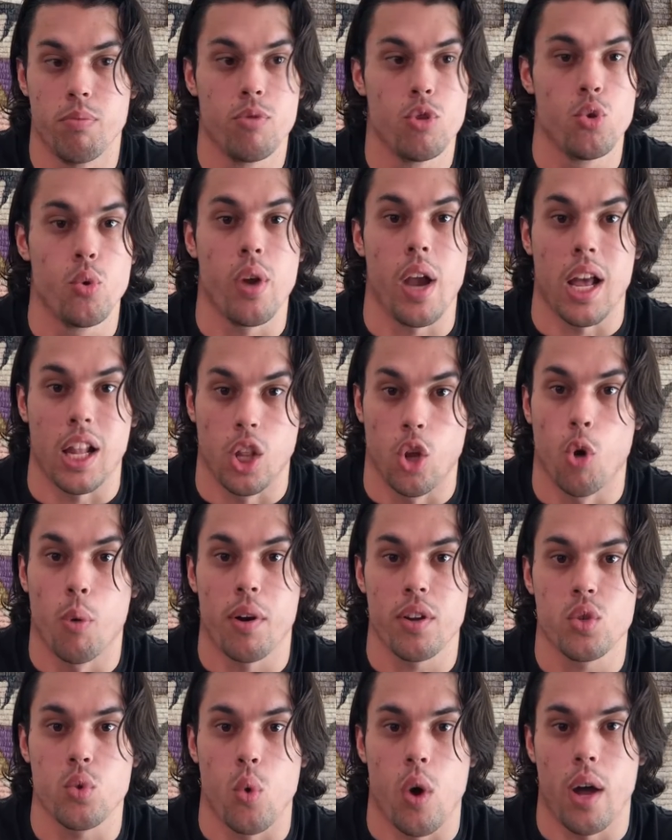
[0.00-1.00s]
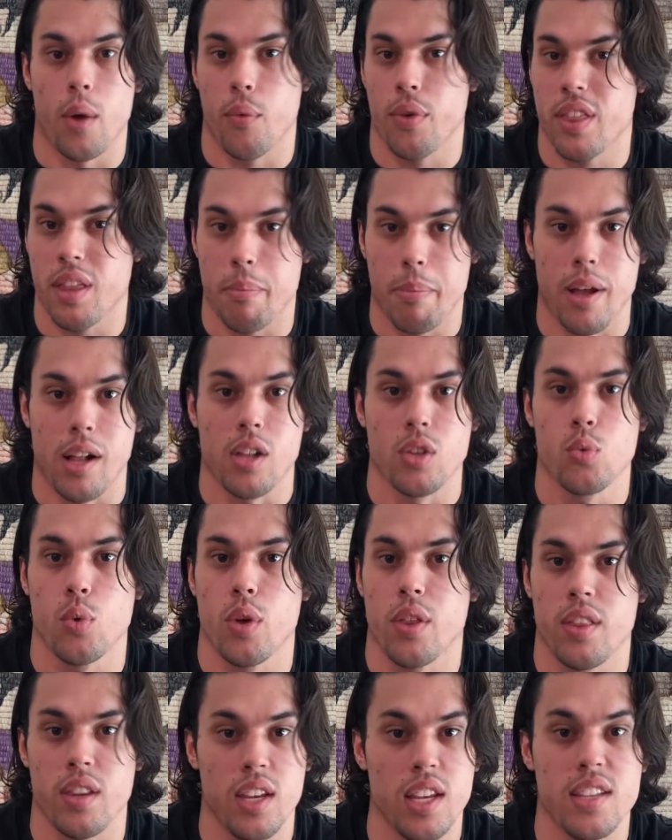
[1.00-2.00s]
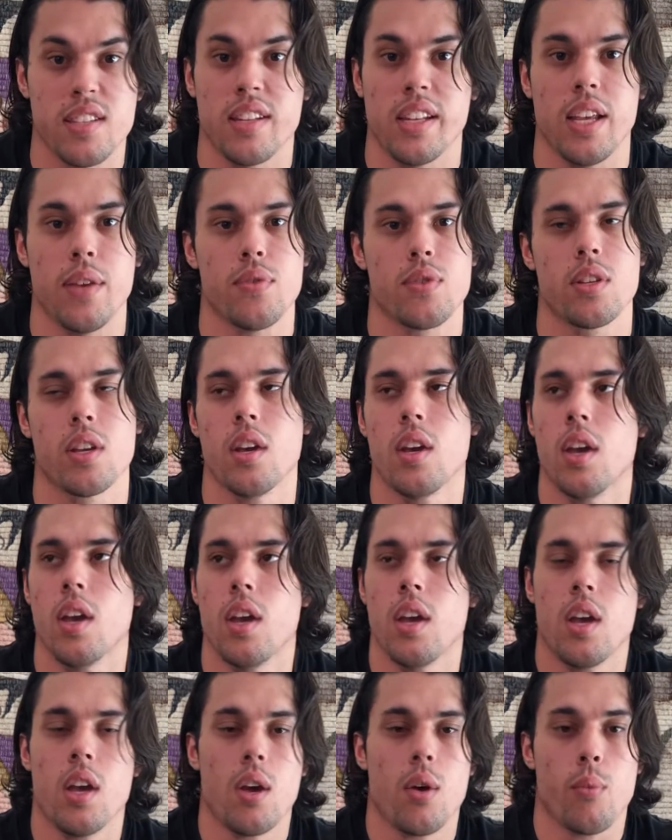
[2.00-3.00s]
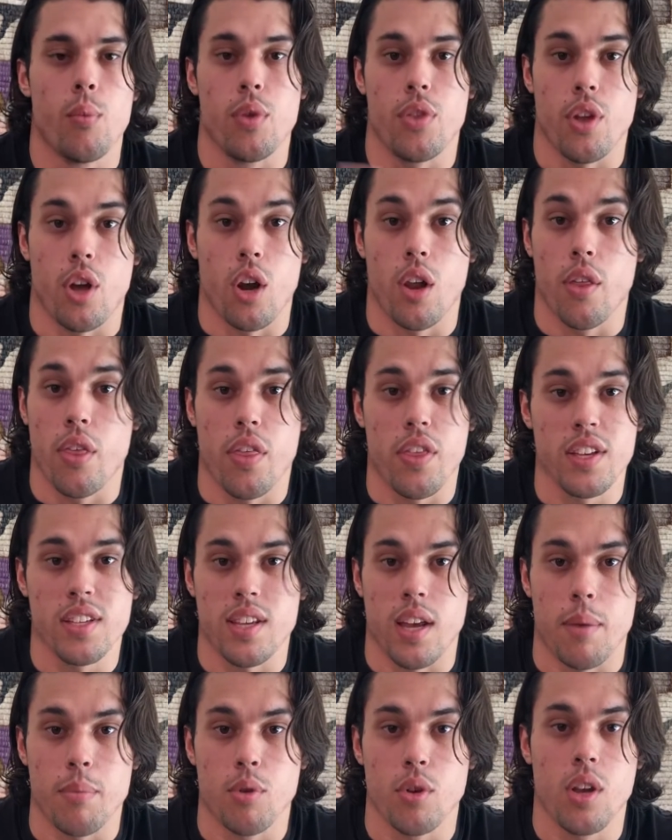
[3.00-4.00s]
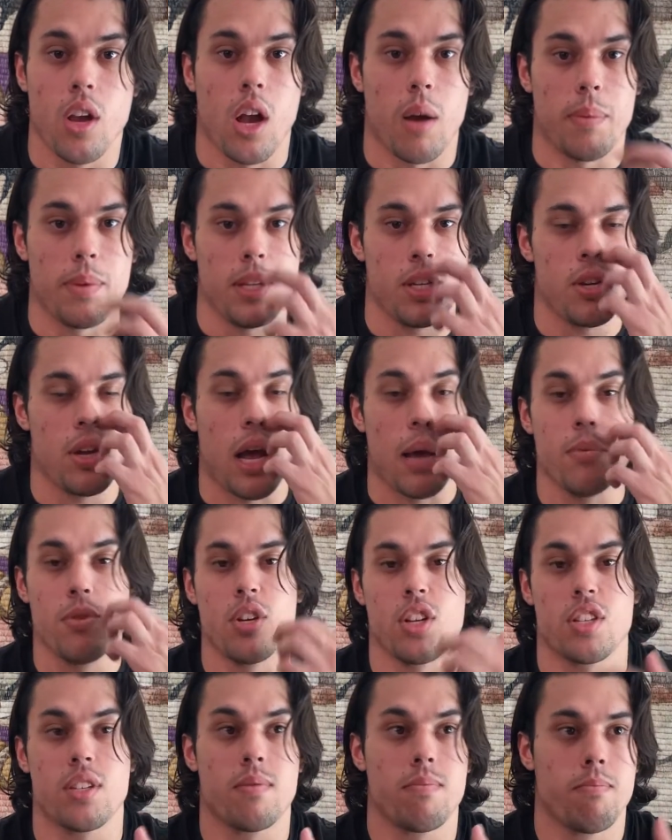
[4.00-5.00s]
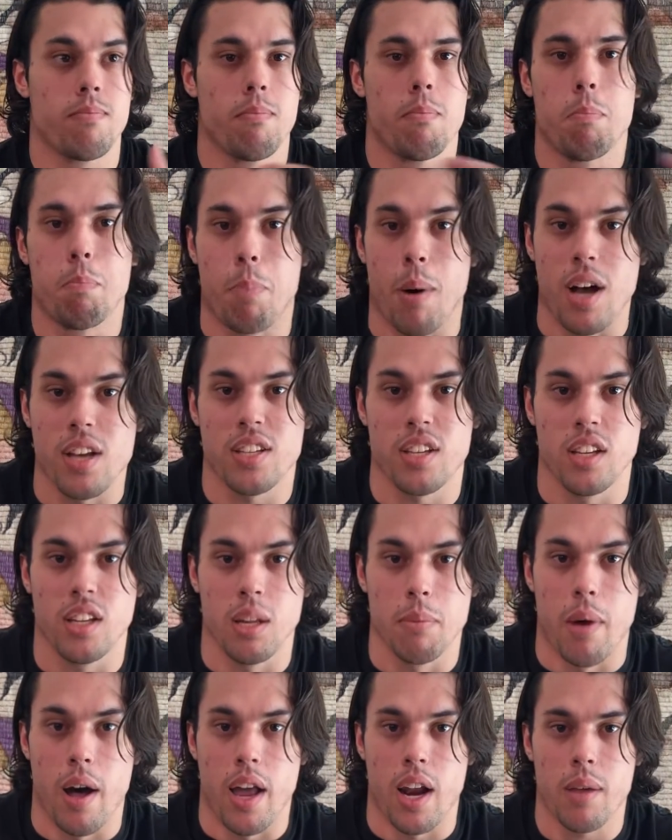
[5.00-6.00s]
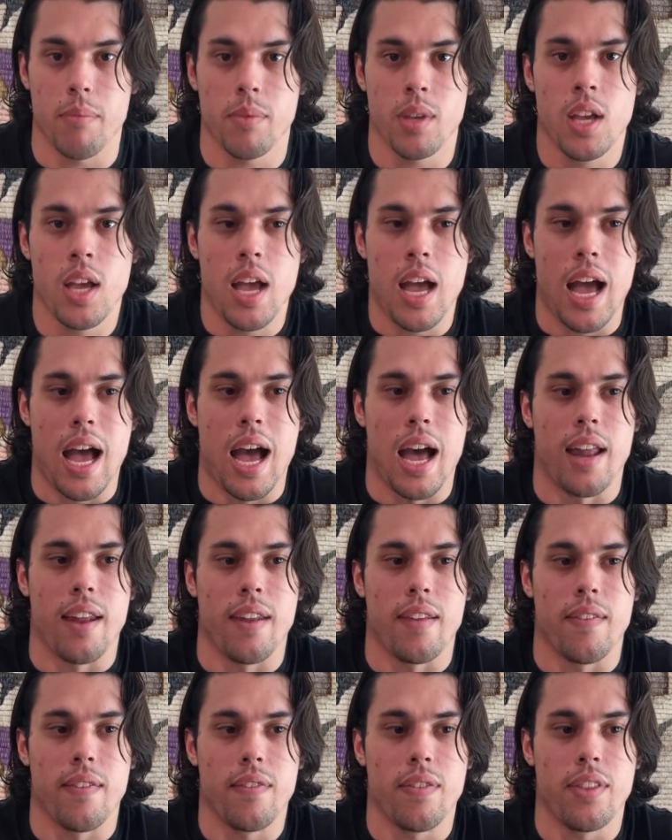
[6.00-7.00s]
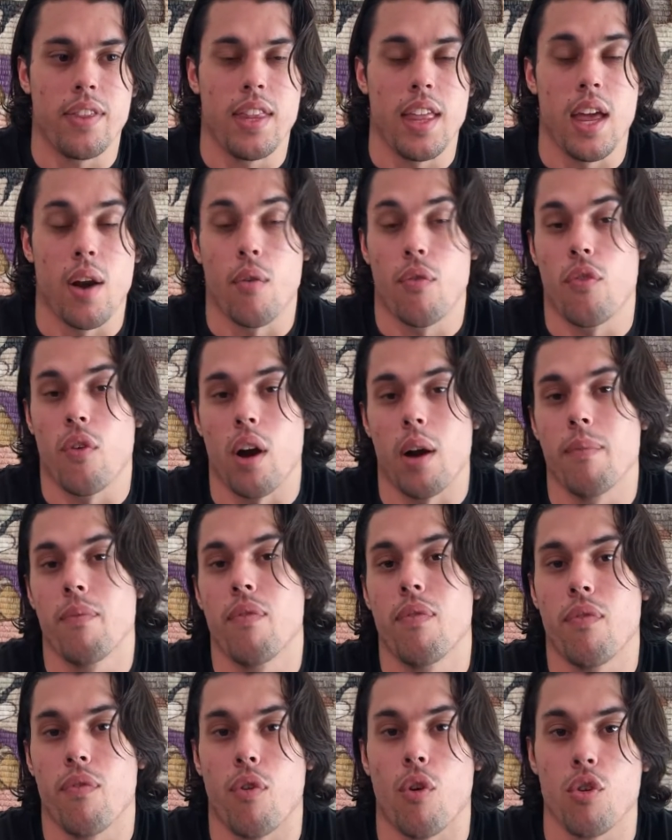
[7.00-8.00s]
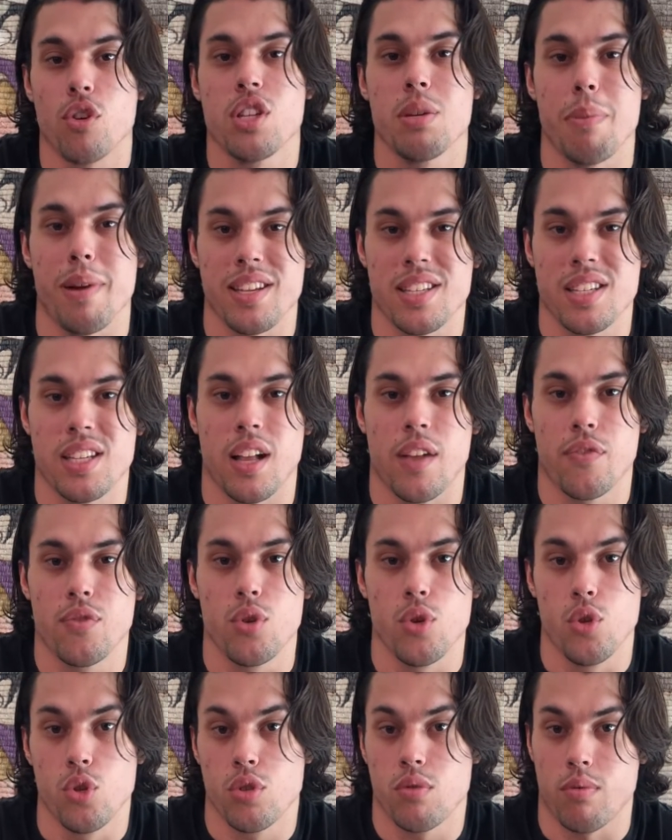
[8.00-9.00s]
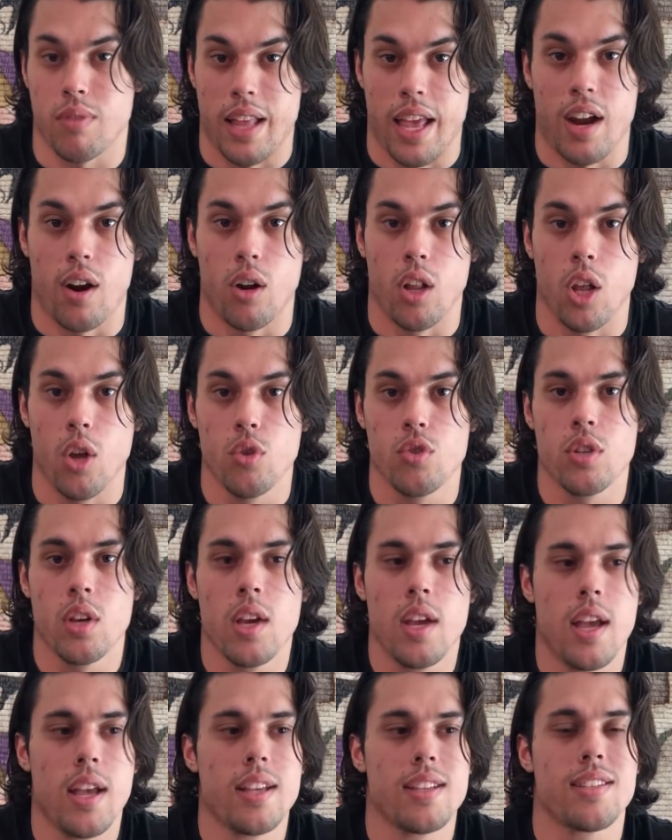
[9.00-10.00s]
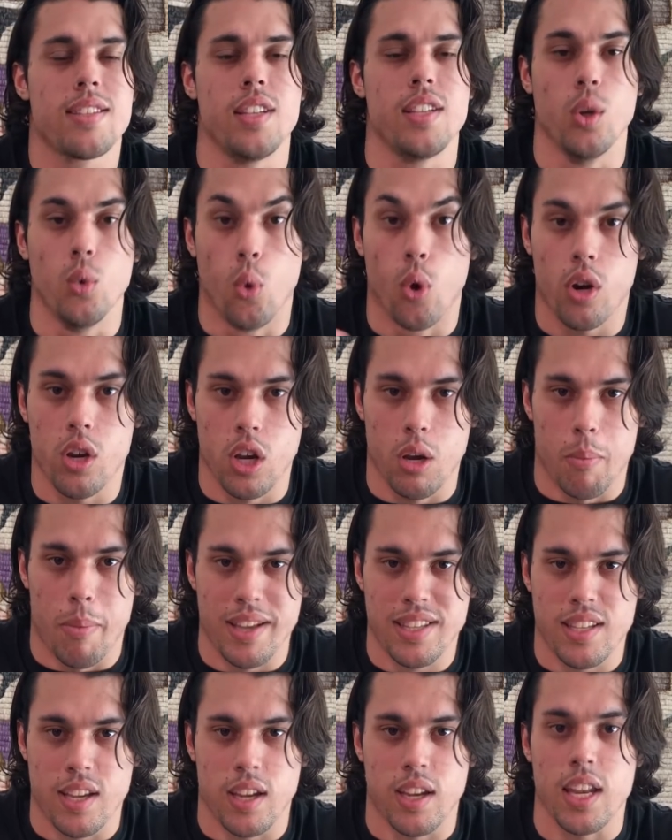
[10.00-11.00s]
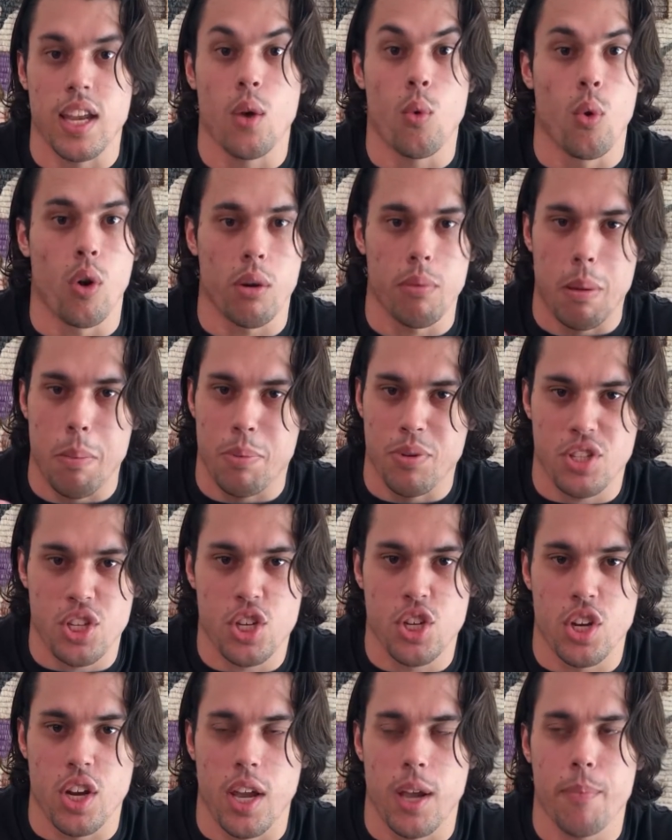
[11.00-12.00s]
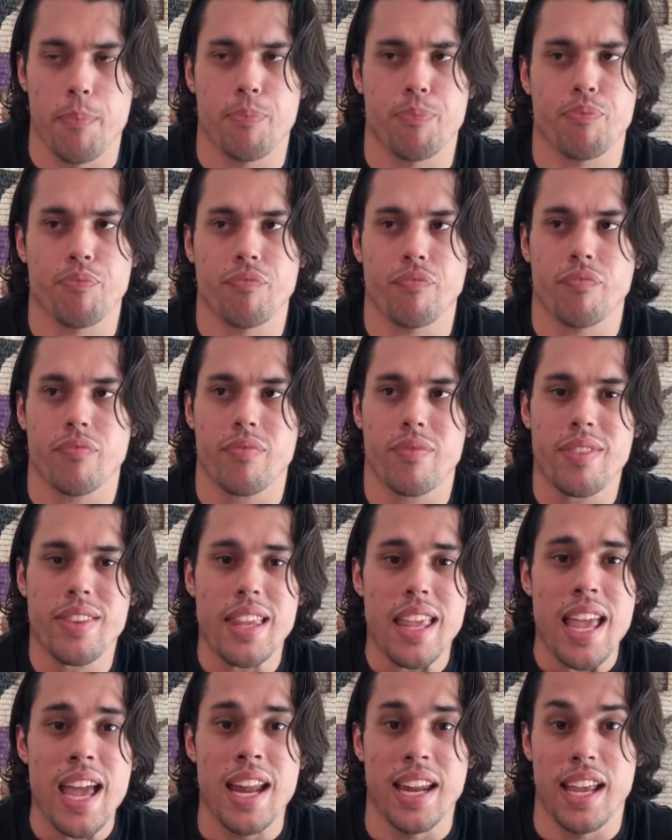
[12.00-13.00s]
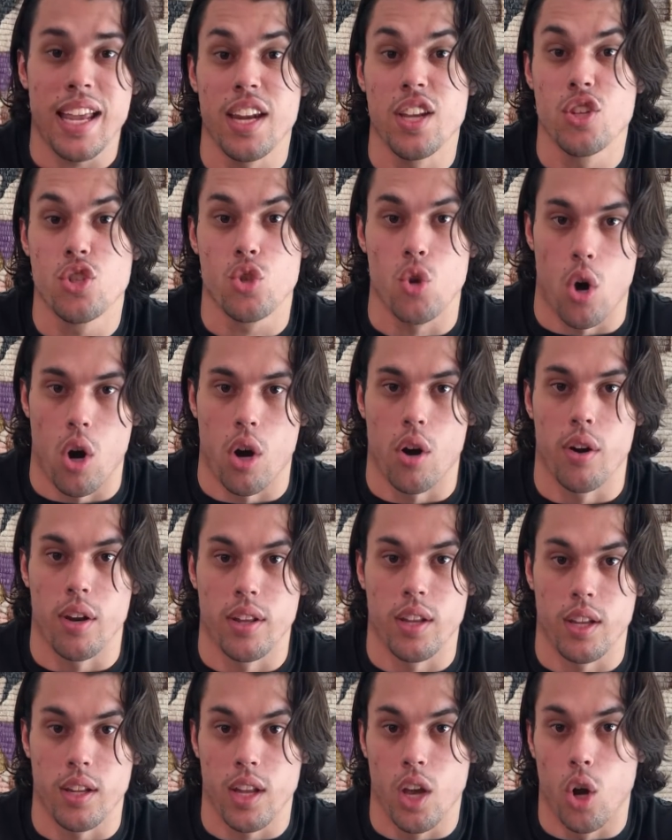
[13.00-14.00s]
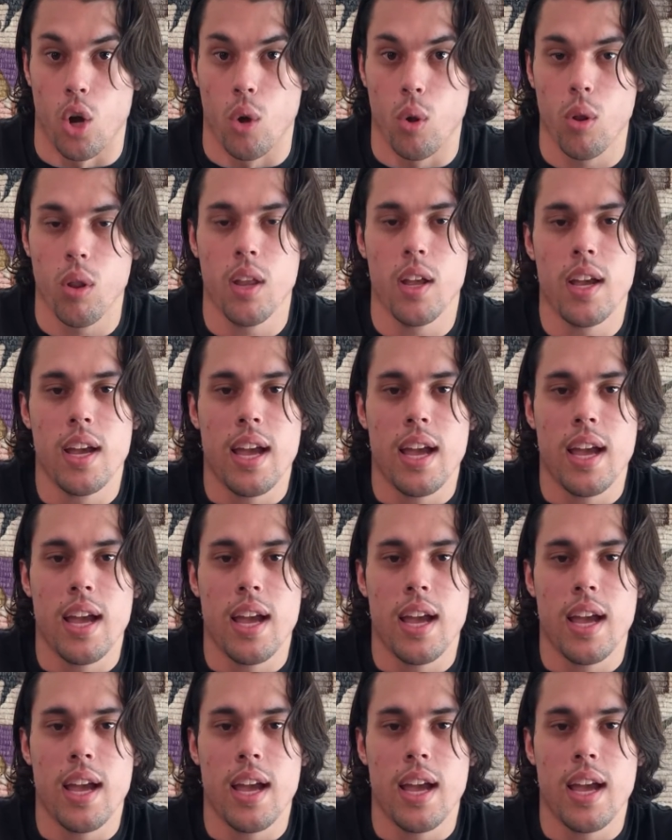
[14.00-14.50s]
doing a lower squat with a belt, with knee sleeves, with all of the things that I'm doing in competition. I'm just pausing in the bottom, and therefore I'm forcing myself to use lighter loads, still working on my technique, working on my positioning, and stronger in the whole.